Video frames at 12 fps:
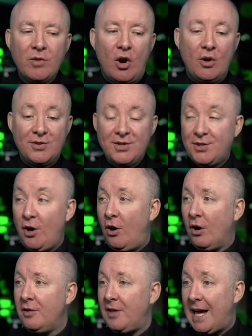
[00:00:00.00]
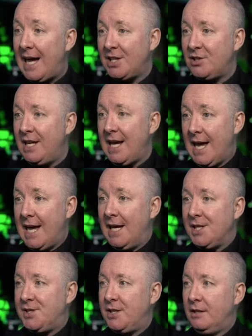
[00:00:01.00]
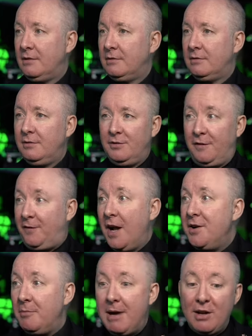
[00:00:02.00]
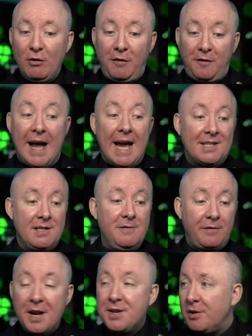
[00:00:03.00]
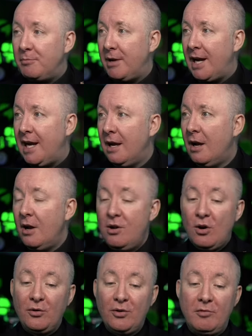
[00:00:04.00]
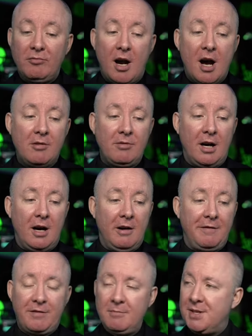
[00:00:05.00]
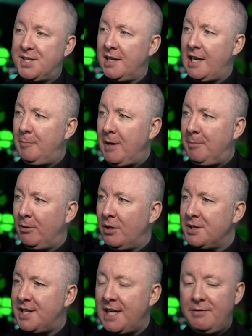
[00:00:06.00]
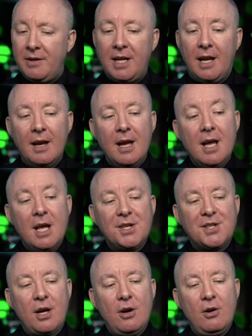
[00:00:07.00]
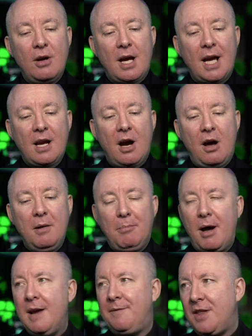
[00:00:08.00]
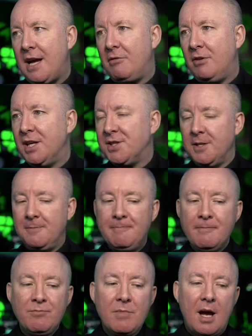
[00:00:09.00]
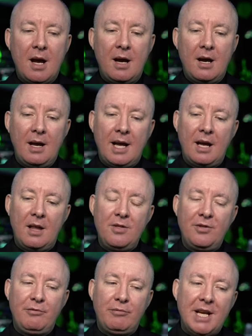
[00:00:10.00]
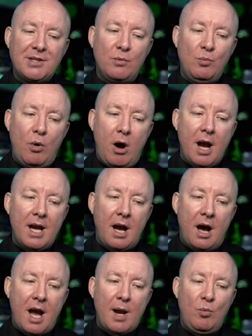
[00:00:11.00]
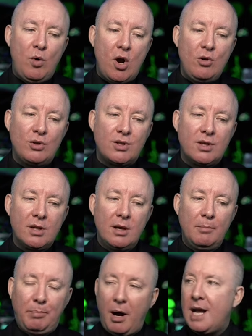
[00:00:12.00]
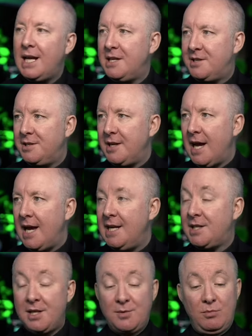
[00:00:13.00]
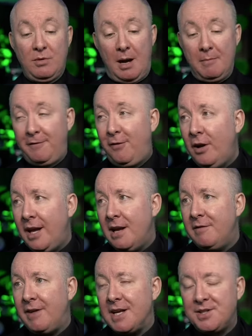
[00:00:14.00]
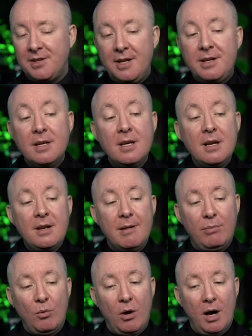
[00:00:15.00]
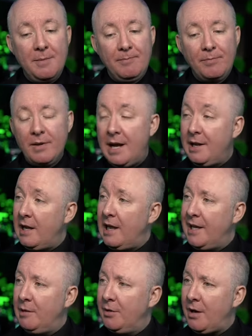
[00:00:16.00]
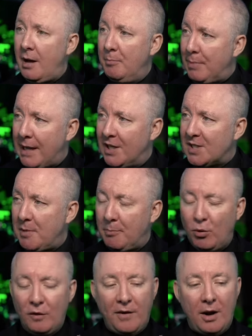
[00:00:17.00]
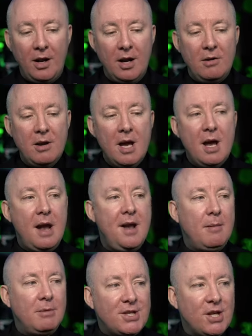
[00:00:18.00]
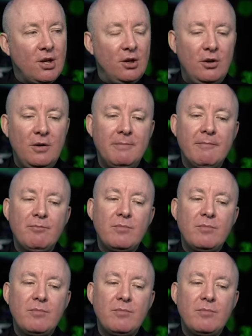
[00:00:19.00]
on stock that actually has the fundamental facts in front of me, not the rah-rah from silly people on TV. So I can't buy it for that reason. The reason why I won't buy it today is because I'm fully invested, number one, and it would unbalance my portfolio. Number two,